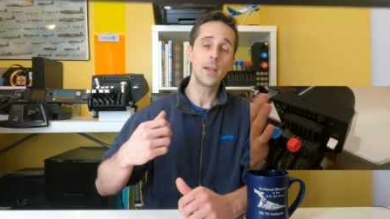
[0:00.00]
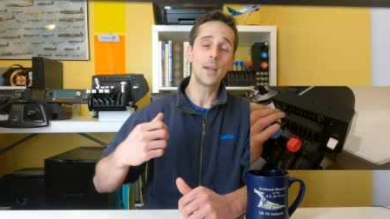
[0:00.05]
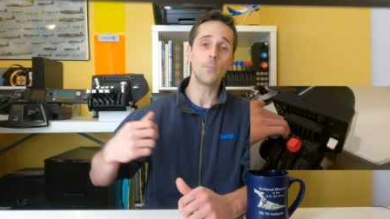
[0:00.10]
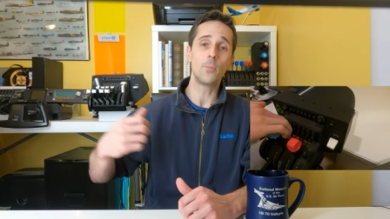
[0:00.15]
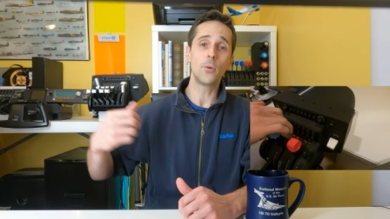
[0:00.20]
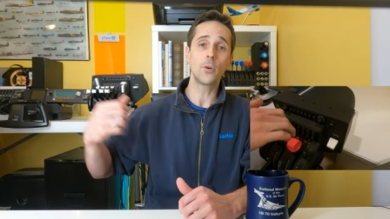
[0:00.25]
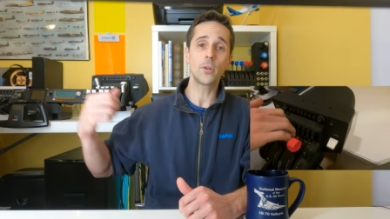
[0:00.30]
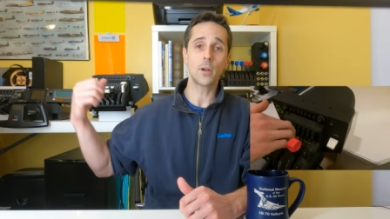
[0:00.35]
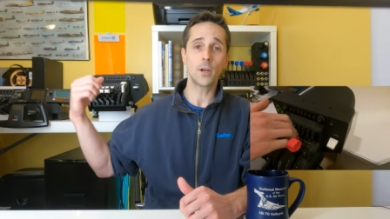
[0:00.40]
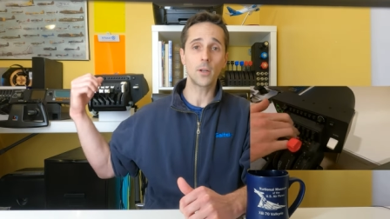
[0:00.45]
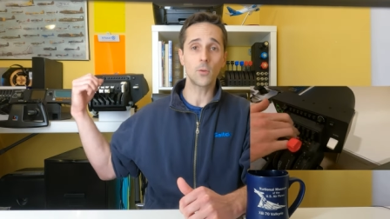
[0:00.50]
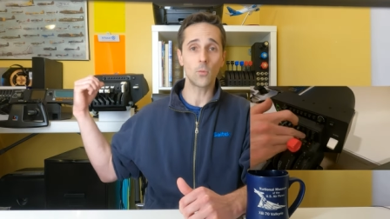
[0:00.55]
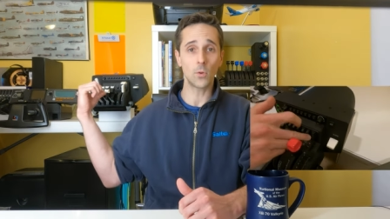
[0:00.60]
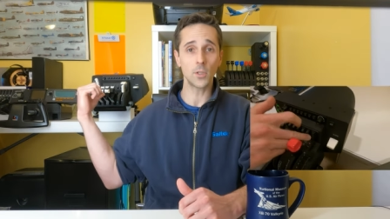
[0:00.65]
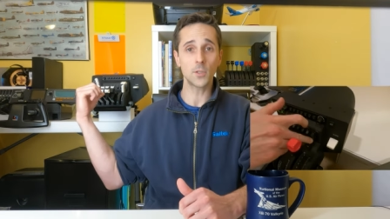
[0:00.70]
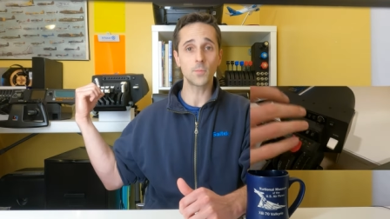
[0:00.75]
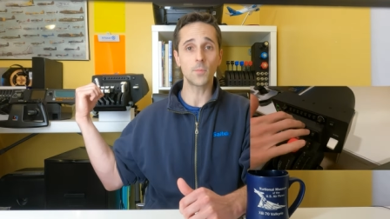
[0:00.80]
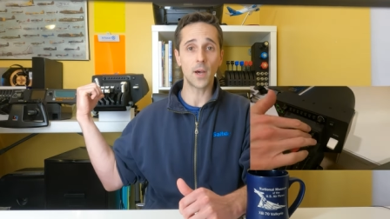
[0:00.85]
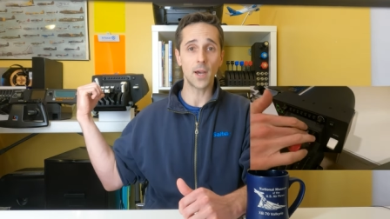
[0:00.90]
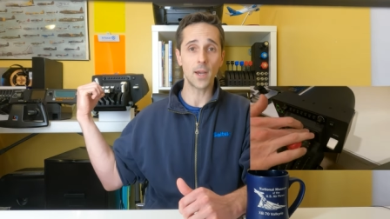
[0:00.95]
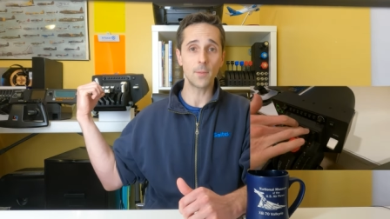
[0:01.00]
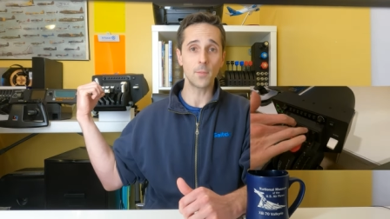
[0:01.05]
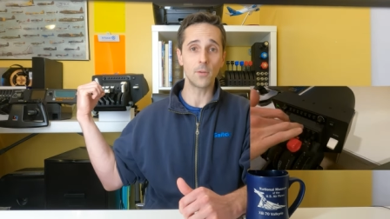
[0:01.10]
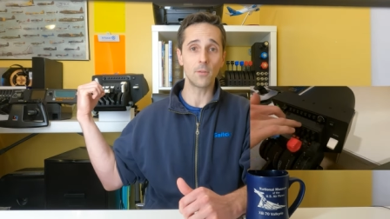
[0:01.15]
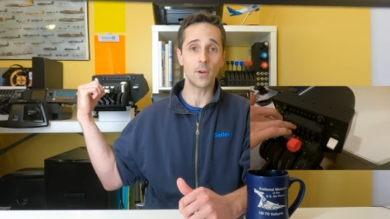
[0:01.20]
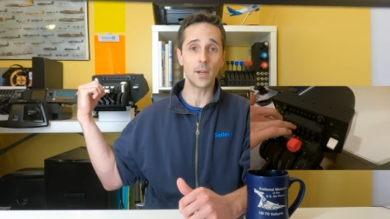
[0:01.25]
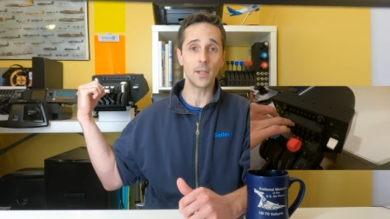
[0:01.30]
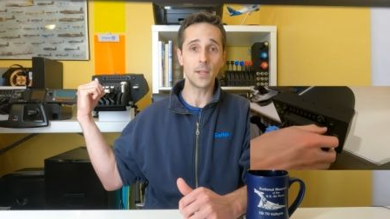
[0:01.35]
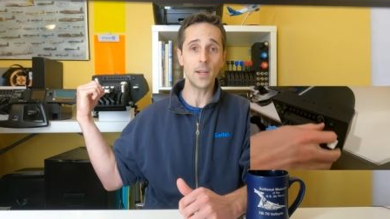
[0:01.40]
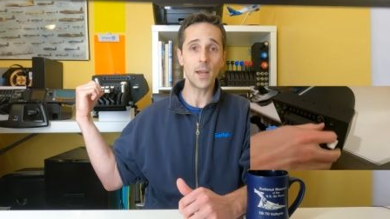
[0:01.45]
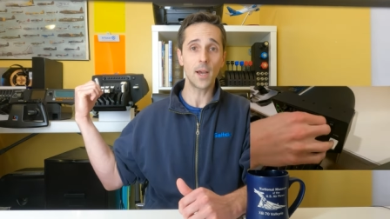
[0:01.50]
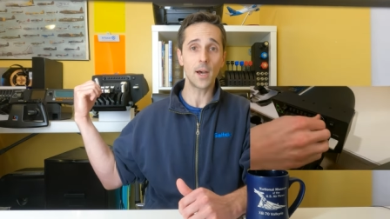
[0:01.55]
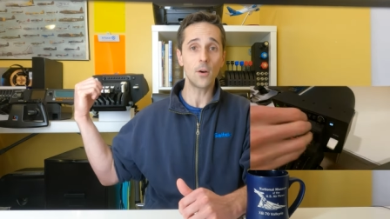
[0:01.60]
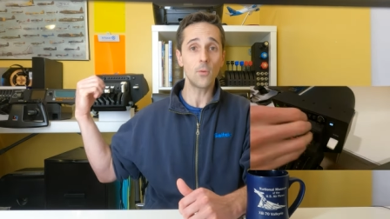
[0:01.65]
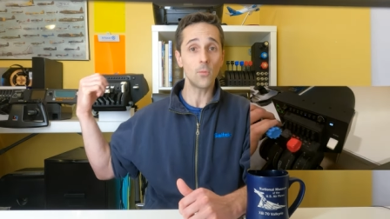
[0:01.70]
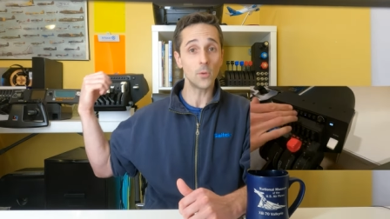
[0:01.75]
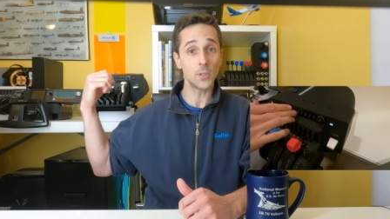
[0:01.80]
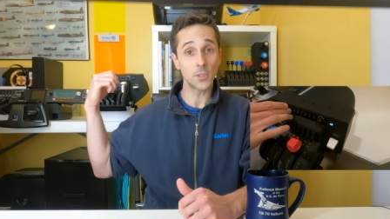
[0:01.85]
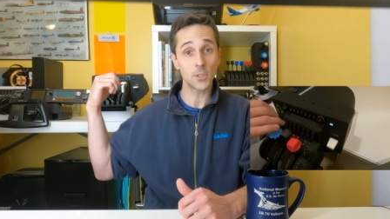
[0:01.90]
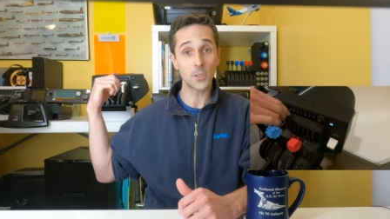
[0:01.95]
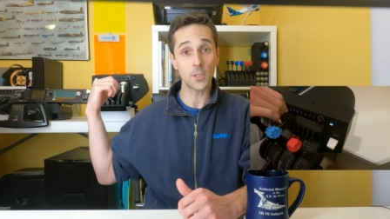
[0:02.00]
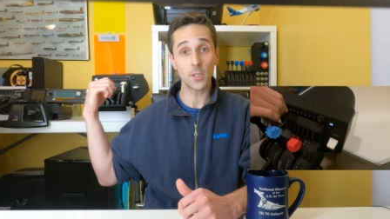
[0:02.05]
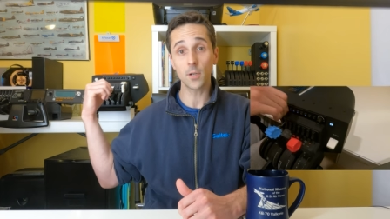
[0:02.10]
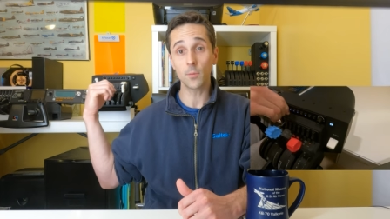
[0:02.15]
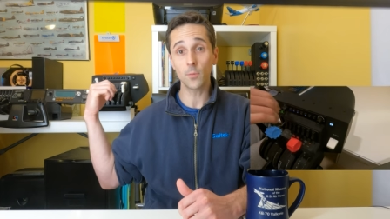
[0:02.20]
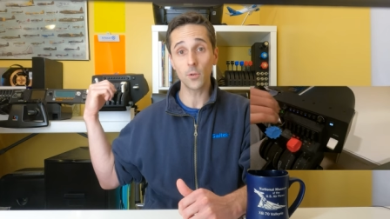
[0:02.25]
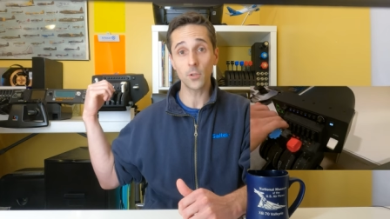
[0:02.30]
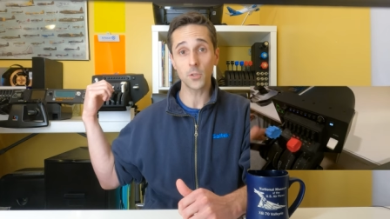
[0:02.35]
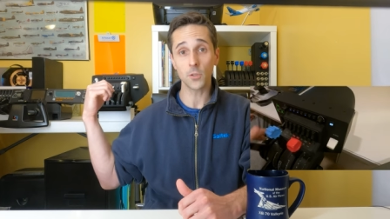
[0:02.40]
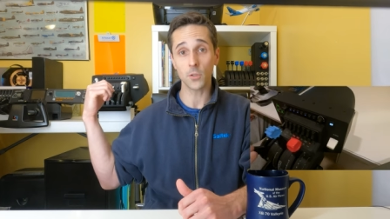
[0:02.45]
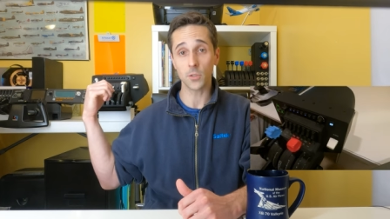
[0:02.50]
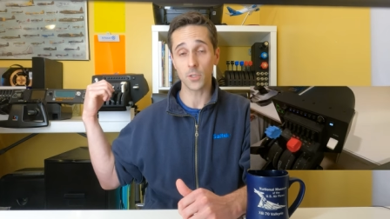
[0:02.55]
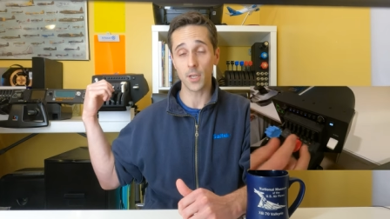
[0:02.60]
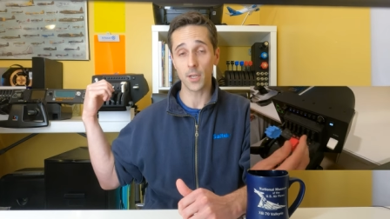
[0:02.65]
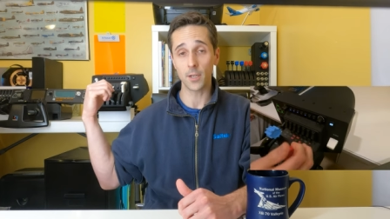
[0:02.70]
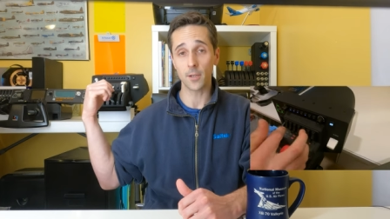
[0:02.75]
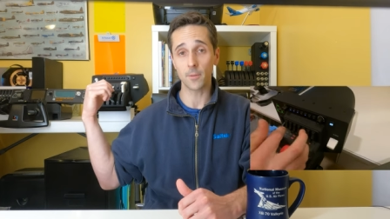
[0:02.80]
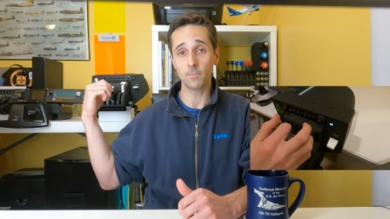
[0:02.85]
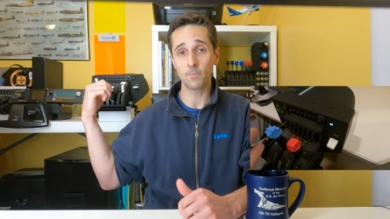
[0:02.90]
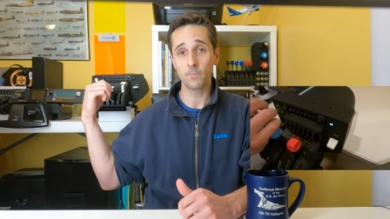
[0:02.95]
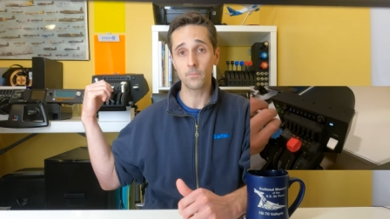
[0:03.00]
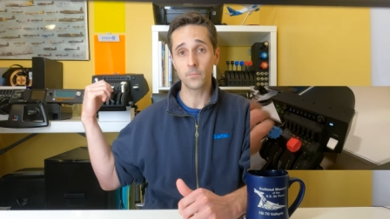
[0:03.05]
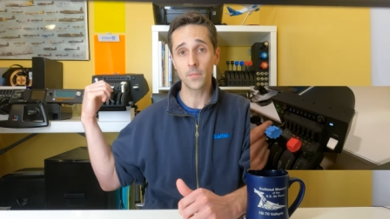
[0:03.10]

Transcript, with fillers: and put on what's behind me right now, which is the commercial setup.